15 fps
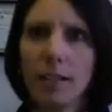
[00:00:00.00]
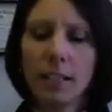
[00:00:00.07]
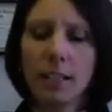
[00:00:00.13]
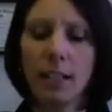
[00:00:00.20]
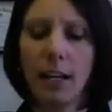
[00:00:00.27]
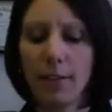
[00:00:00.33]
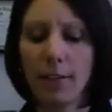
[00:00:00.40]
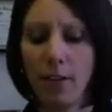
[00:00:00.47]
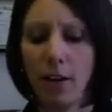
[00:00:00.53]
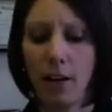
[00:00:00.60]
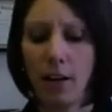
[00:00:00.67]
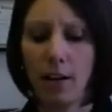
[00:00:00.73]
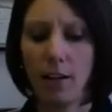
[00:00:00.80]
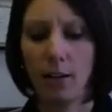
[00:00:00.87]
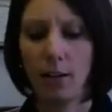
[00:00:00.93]
a lot of
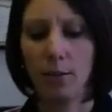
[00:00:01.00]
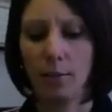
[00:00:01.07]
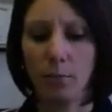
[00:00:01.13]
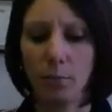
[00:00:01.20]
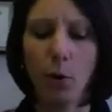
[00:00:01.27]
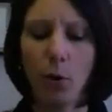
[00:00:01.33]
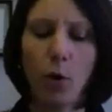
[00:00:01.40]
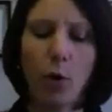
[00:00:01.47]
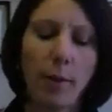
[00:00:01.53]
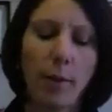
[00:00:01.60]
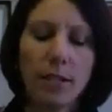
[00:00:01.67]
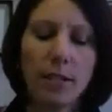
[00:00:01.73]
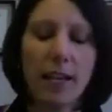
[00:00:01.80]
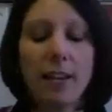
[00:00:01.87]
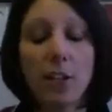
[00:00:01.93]
um,
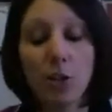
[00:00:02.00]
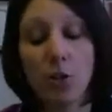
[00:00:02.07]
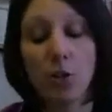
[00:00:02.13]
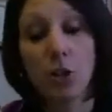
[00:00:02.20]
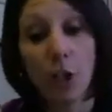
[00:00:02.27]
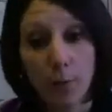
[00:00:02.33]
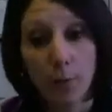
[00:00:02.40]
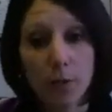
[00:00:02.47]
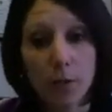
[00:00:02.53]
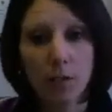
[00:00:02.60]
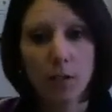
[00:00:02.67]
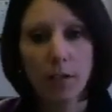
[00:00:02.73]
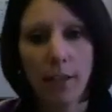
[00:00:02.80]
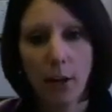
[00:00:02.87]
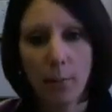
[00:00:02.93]
programs have internships
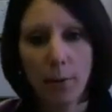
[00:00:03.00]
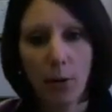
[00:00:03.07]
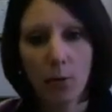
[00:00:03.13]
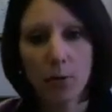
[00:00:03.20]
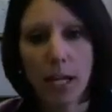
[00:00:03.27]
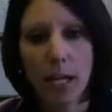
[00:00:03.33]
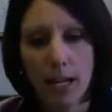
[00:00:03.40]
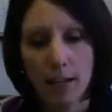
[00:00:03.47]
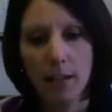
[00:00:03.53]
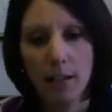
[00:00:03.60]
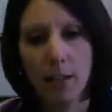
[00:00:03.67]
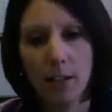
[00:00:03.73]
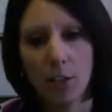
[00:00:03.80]
that are built in,